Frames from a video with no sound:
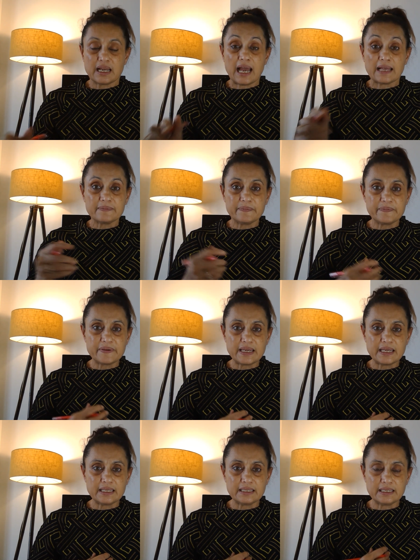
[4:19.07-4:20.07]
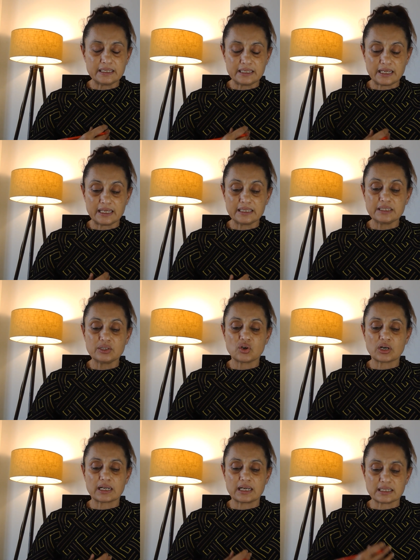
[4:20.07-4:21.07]
and feel it in
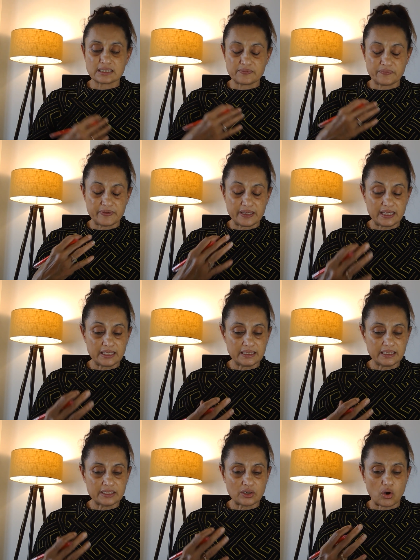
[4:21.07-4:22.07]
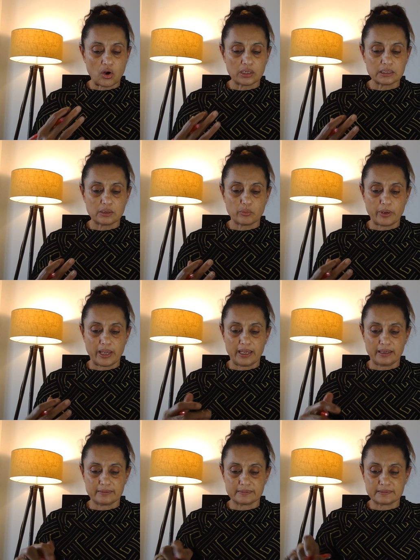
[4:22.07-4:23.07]
your guts. Feel it all the
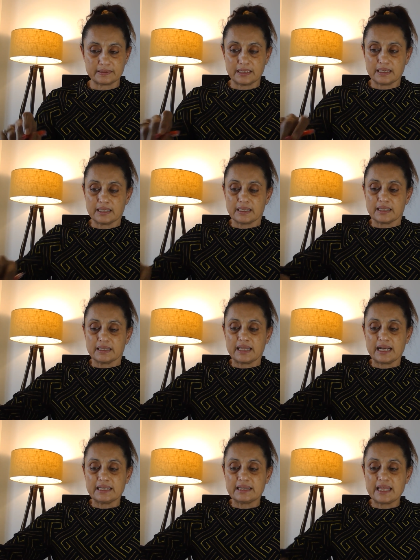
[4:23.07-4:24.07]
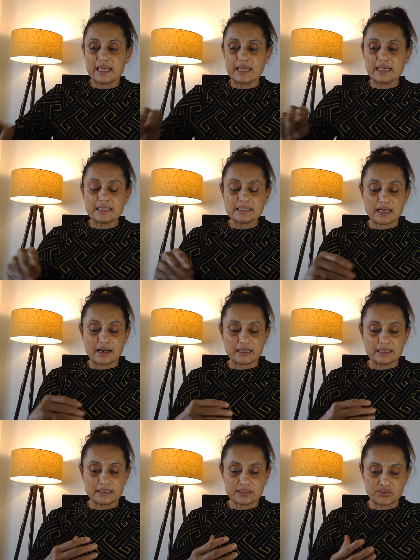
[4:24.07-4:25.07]
way. That these
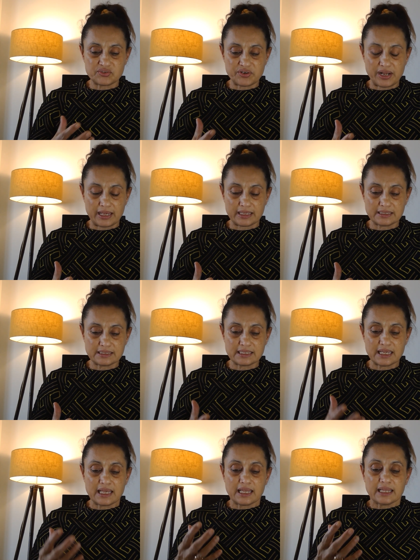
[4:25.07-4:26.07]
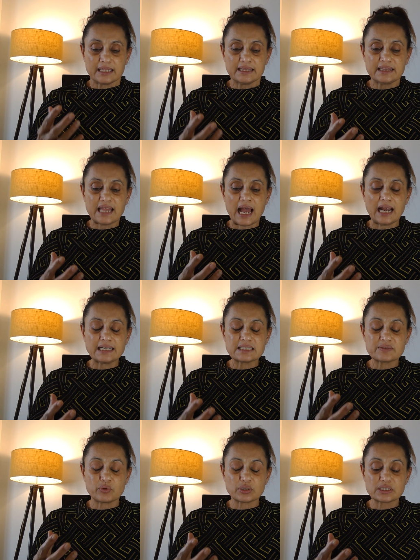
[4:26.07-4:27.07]
are the strengths,
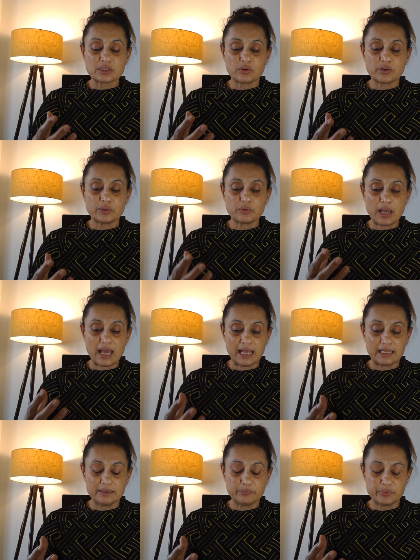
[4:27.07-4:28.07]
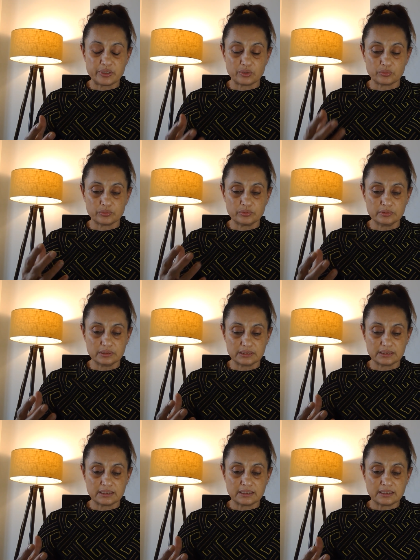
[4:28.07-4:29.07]
that's what's going to help you
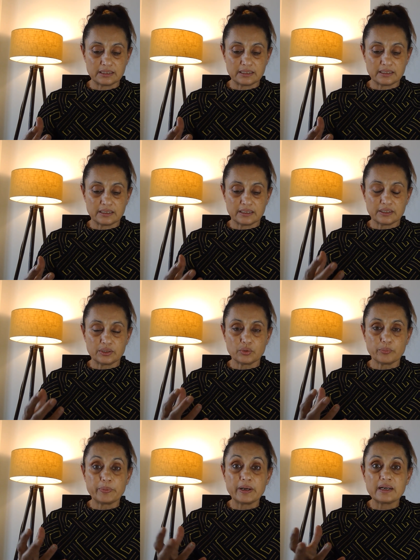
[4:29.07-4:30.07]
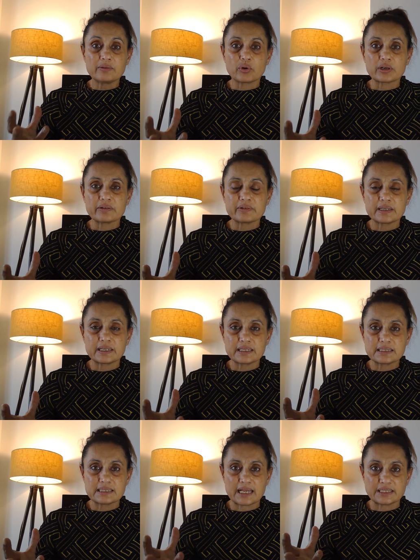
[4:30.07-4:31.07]
to build whatever it
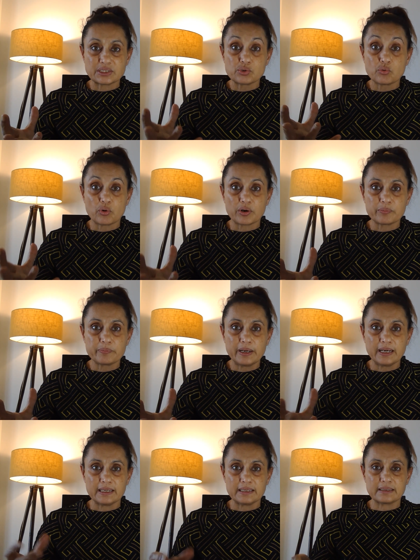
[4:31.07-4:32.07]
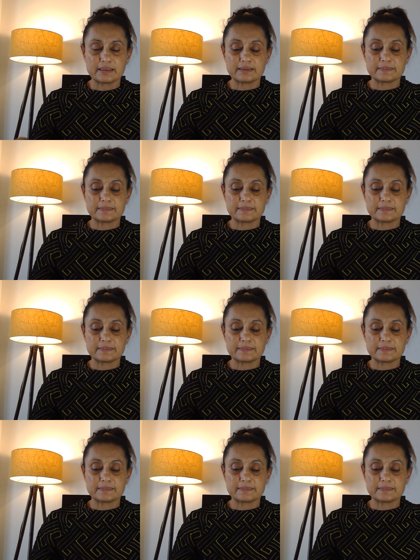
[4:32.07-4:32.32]
is that you want to build.